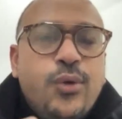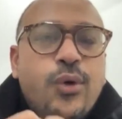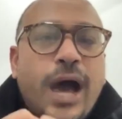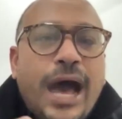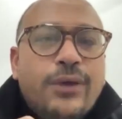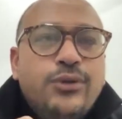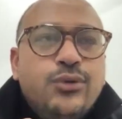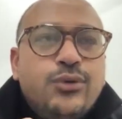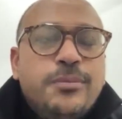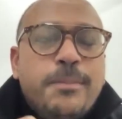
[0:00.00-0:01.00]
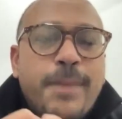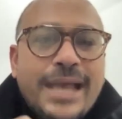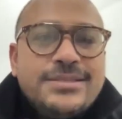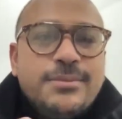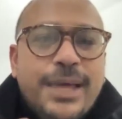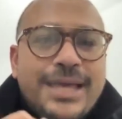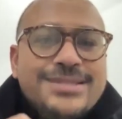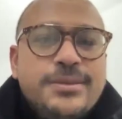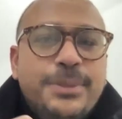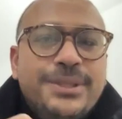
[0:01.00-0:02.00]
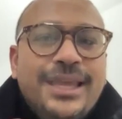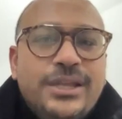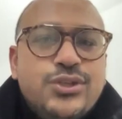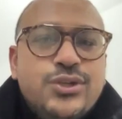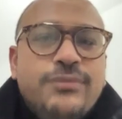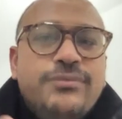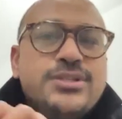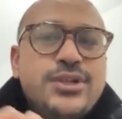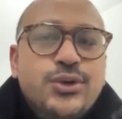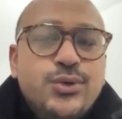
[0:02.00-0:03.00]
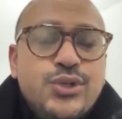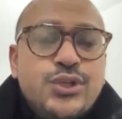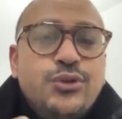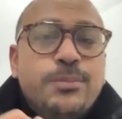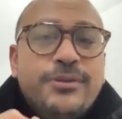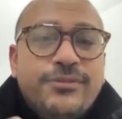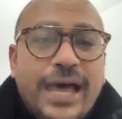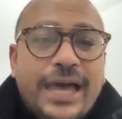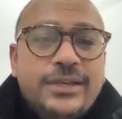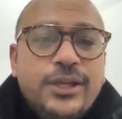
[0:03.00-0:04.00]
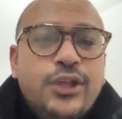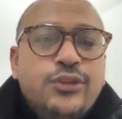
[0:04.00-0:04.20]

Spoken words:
or how you could maximize the potential of the solution you provide